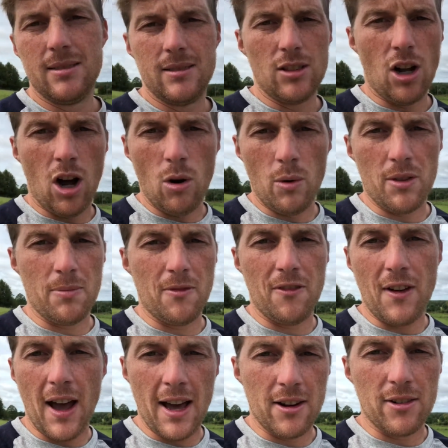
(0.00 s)
not with
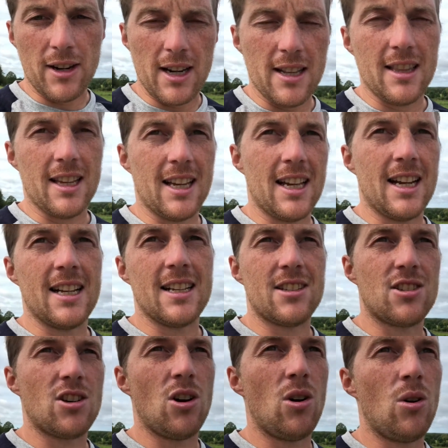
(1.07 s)
fat or anything in it.
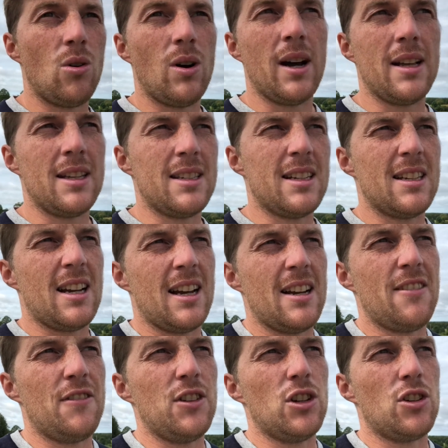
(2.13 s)
So it did. I
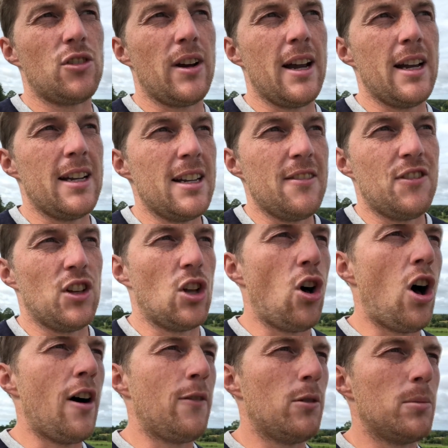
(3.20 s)
didn't feel great. It didn't feel
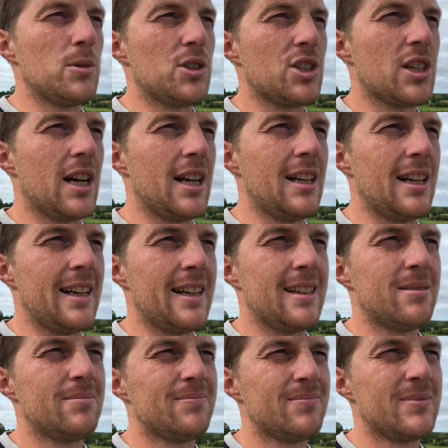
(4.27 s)
awful, but just kind of like
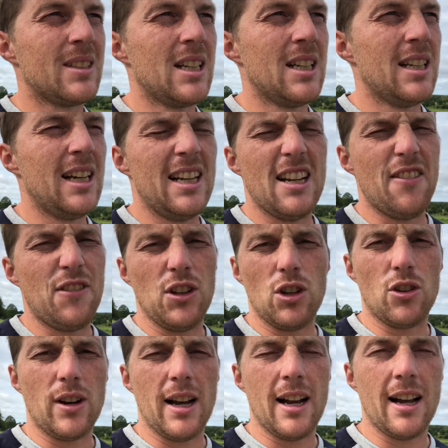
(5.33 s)
it didn't feel
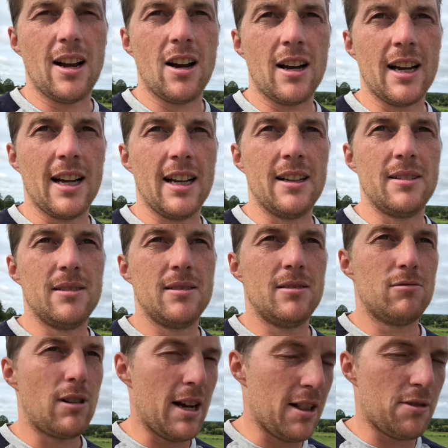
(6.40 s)
great. I got kind of
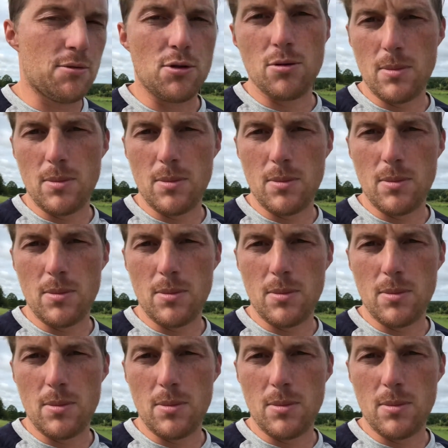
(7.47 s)
right through